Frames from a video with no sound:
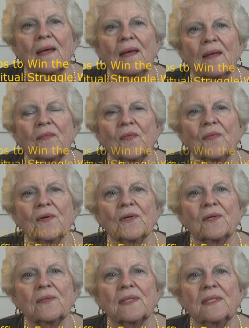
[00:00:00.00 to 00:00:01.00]
And the
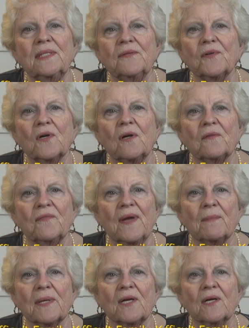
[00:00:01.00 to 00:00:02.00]
third, difficult
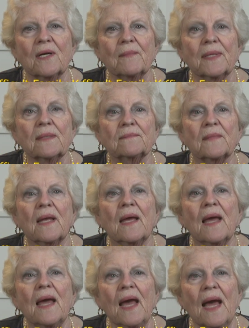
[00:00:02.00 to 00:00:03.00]
family karma,
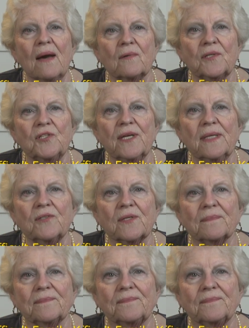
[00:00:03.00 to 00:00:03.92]
how to change it.